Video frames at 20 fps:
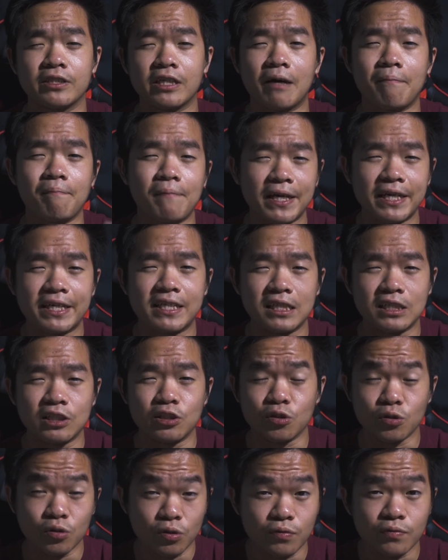like making
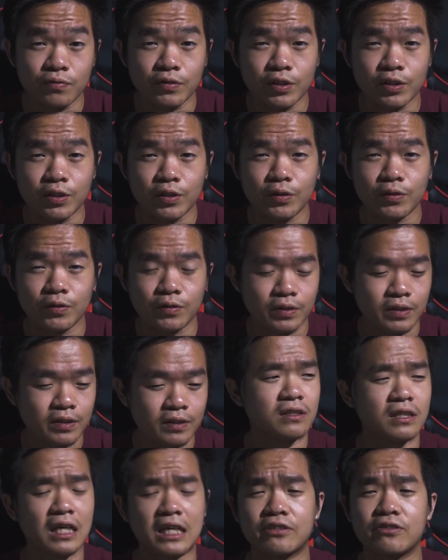YouTube videos,
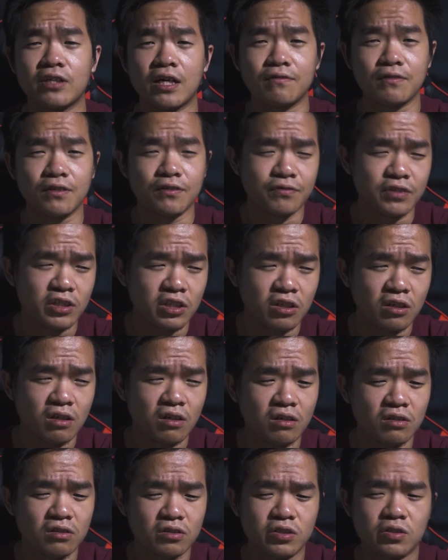like travel
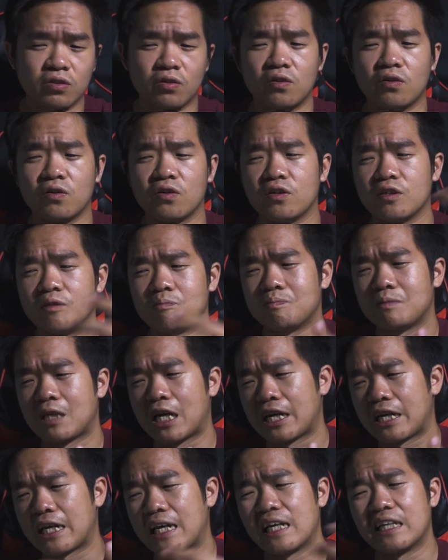videos or
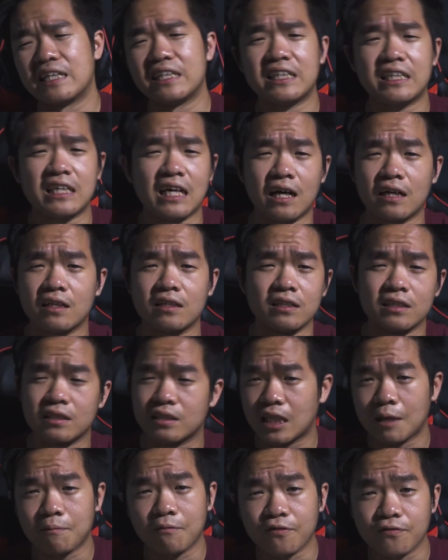like any other
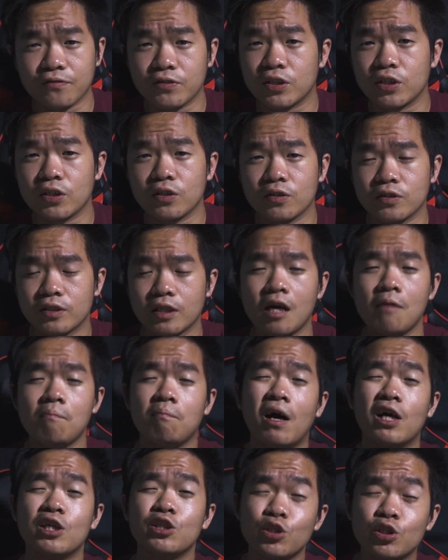type of videos,
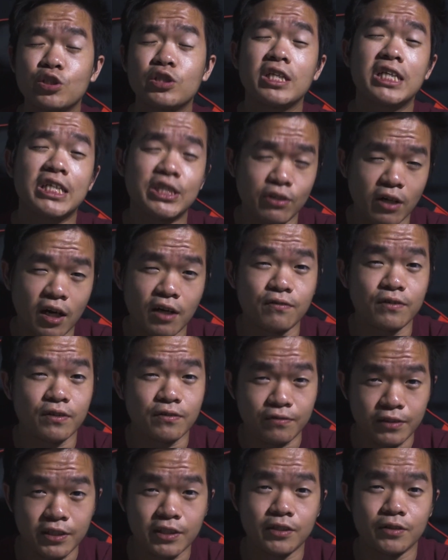but usually travel
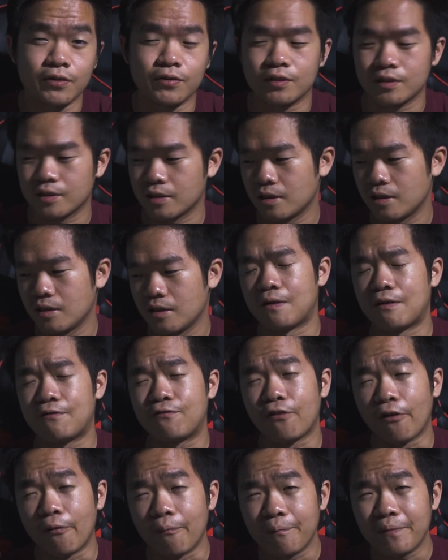videos. But
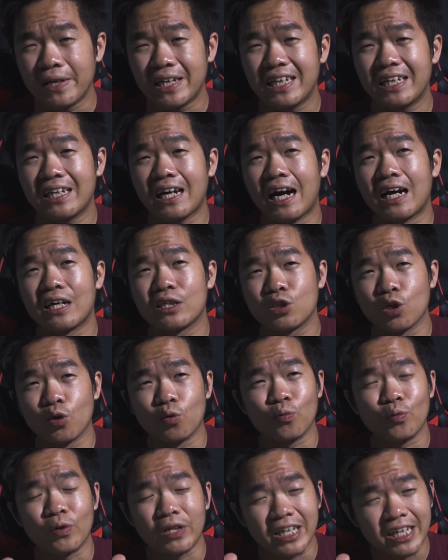for me, I
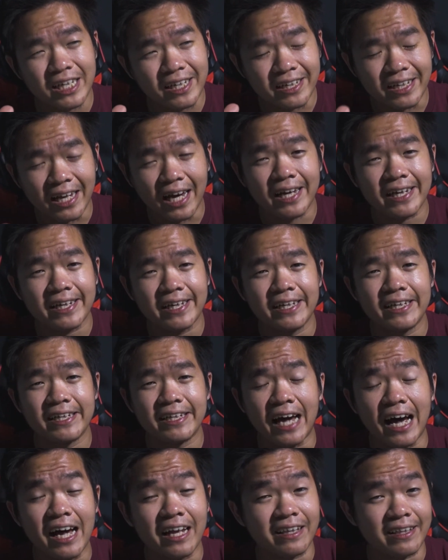don't really like it
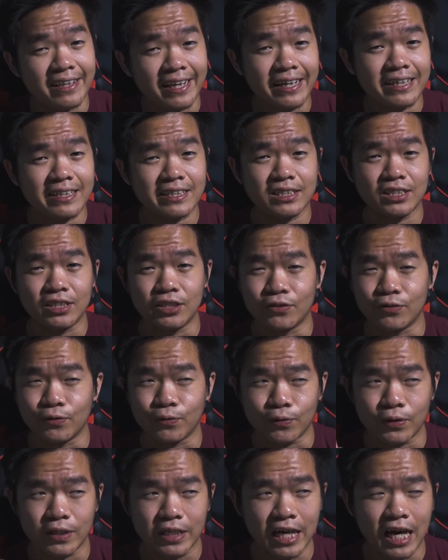unless you
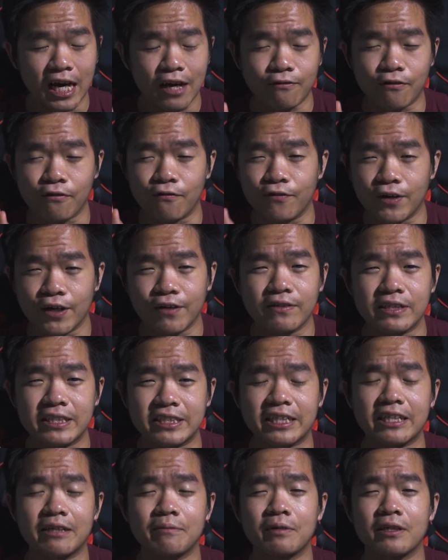really have a very
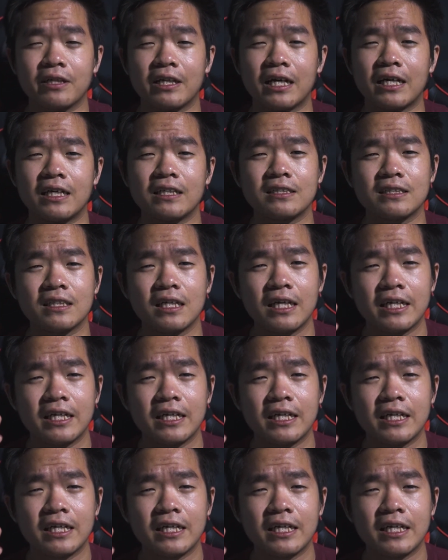stabilized